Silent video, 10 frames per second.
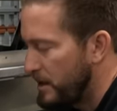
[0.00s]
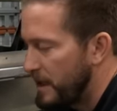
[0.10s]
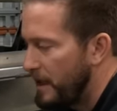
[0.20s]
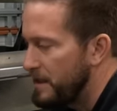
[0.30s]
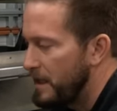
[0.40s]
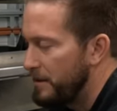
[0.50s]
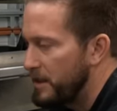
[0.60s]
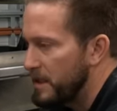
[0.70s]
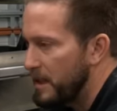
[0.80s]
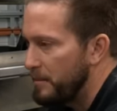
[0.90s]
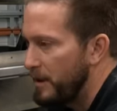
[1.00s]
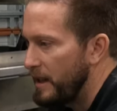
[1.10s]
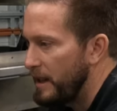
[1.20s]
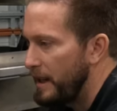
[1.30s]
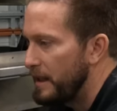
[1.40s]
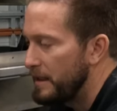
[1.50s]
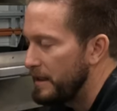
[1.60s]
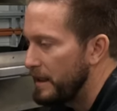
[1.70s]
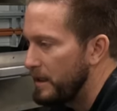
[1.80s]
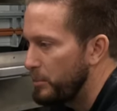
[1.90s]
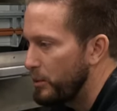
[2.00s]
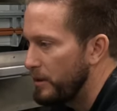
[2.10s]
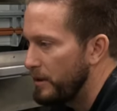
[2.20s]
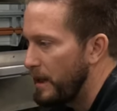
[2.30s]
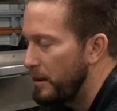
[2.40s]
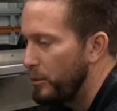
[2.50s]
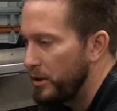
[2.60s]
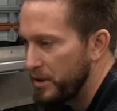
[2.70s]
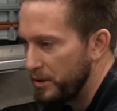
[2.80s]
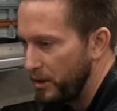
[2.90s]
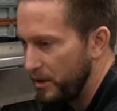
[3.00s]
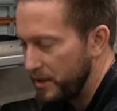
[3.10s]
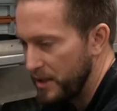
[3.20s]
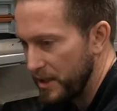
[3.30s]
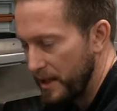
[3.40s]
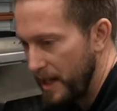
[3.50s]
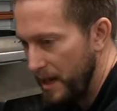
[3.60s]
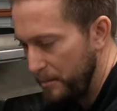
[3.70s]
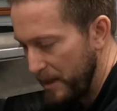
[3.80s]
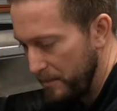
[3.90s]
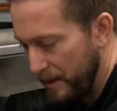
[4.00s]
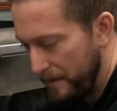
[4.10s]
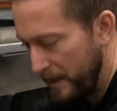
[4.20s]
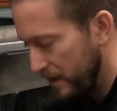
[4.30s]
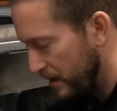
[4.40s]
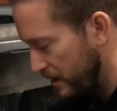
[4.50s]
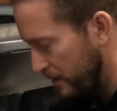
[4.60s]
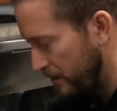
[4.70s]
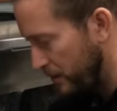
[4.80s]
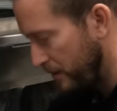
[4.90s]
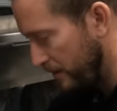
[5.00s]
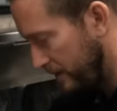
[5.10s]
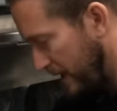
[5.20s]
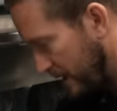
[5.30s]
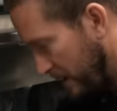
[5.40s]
It's hard to even just get my hand in there to put that washer on because I can't bend my fingers to sort of